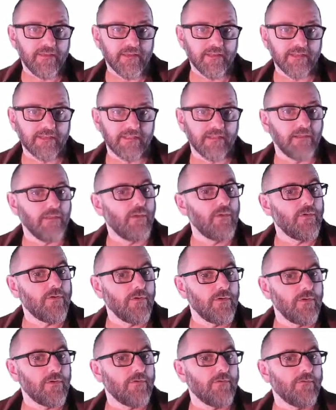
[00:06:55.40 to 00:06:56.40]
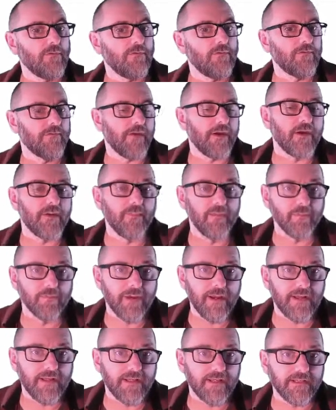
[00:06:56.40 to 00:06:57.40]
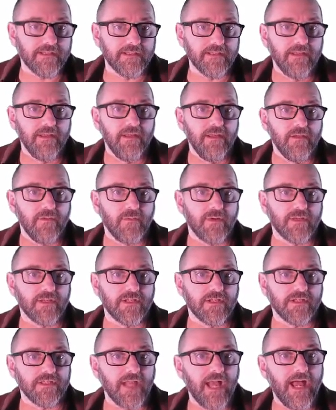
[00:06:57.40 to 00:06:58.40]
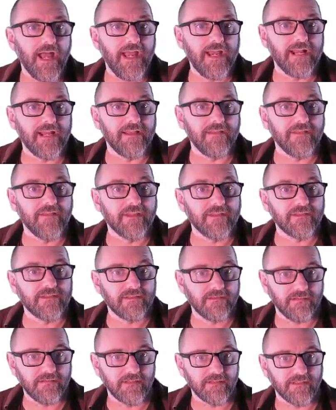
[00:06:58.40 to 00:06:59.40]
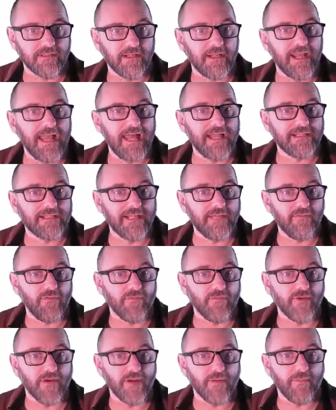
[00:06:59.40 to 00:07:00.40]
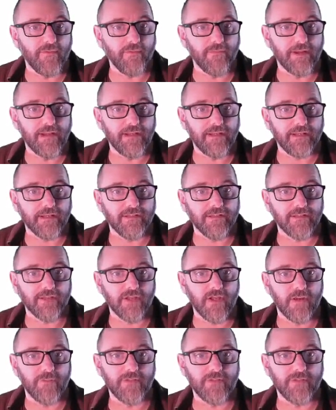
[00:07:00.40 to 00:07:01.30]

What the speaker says: This is a local variable radius, which is hiding this class level variable radius, this